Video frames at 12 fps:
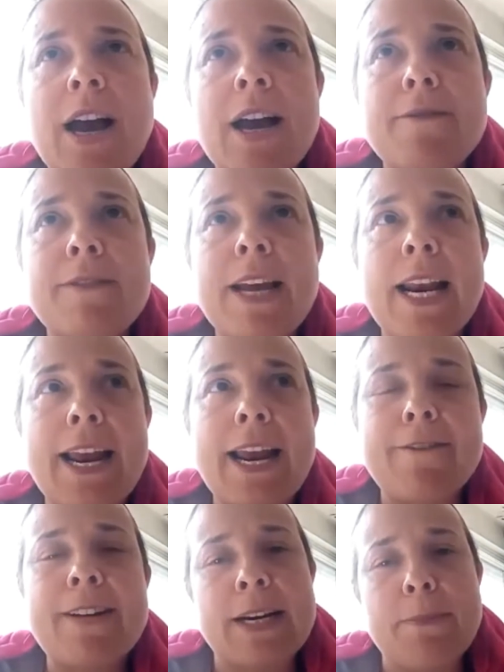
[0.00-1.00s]
get left in
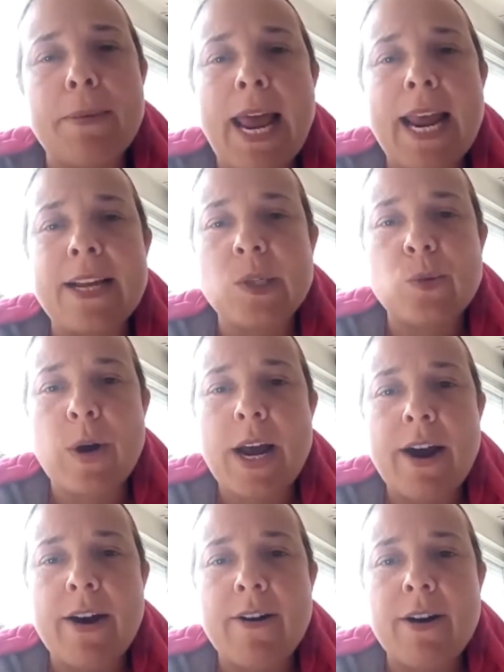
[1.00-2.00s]
a place
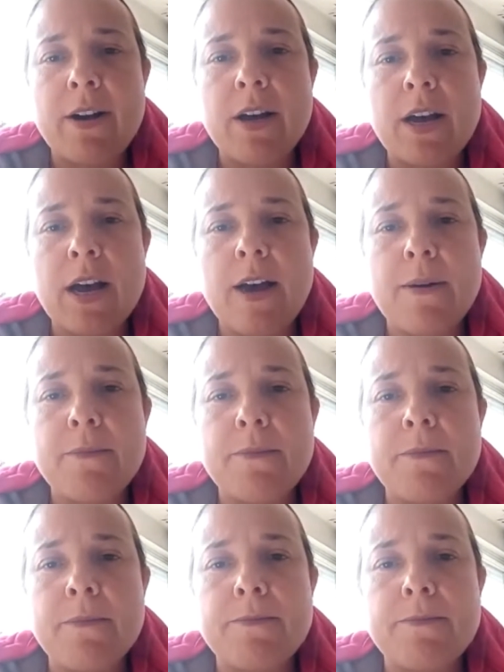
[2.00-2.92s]
where I